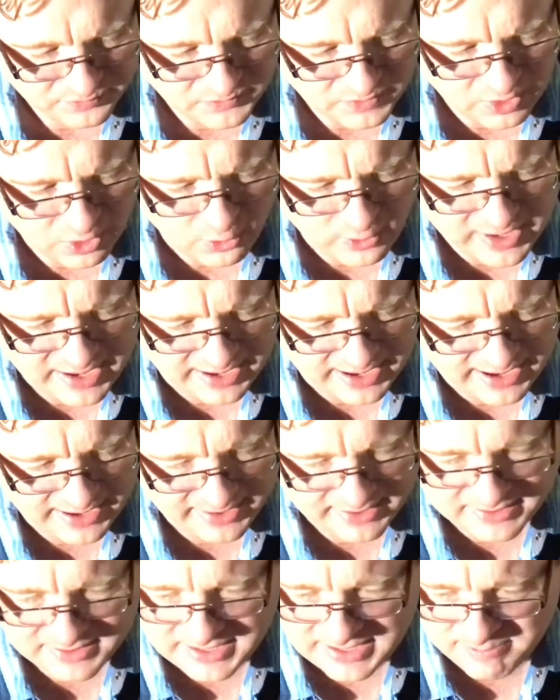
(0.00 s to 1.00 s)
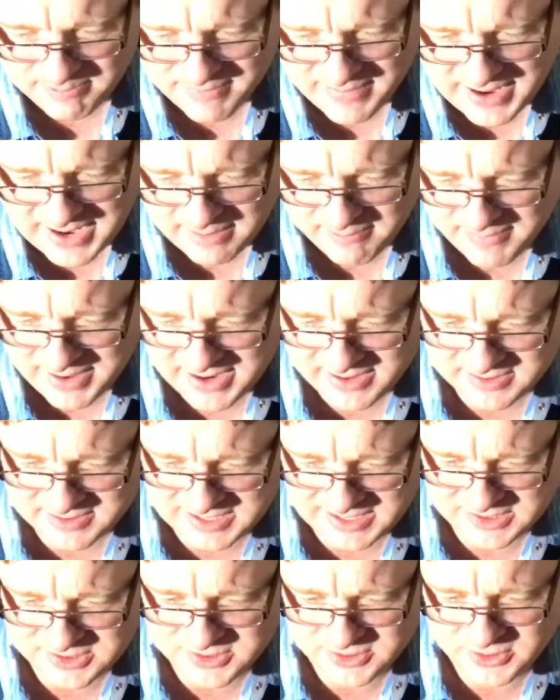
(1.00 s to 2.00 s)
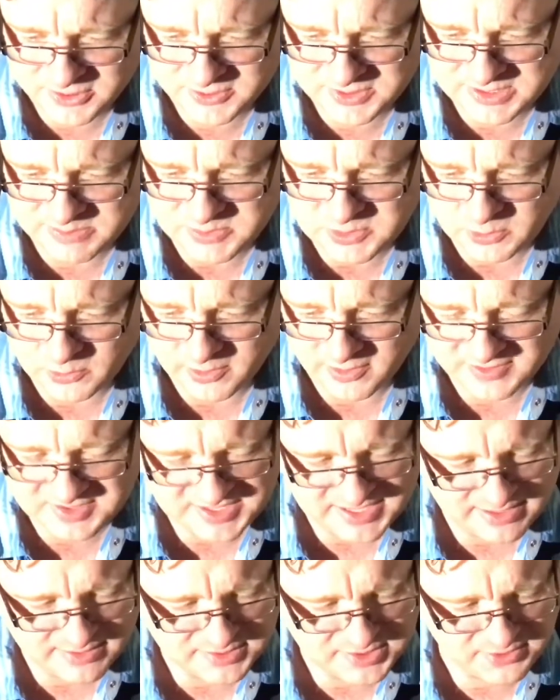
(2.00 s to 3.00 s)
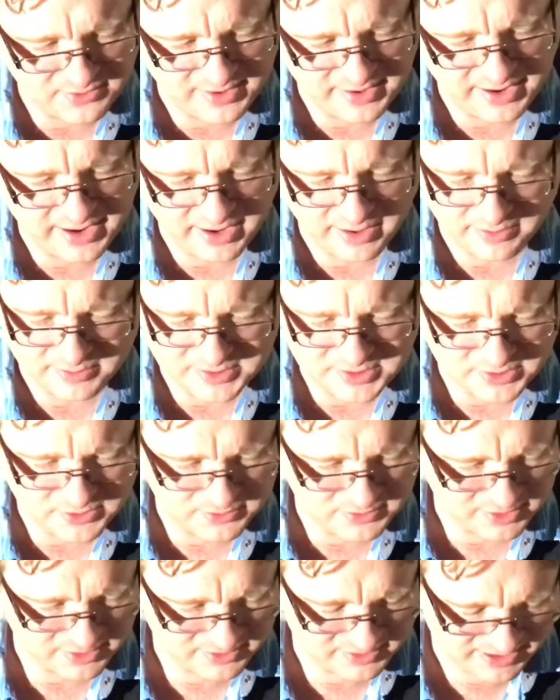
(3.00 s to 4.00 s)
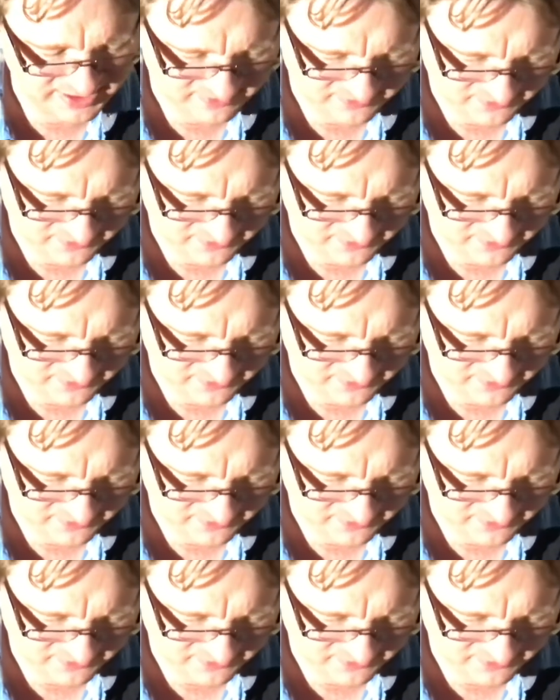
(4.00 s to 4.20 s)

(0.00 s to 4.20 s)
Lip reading: okay, I might need to do some sort of censoring here to not get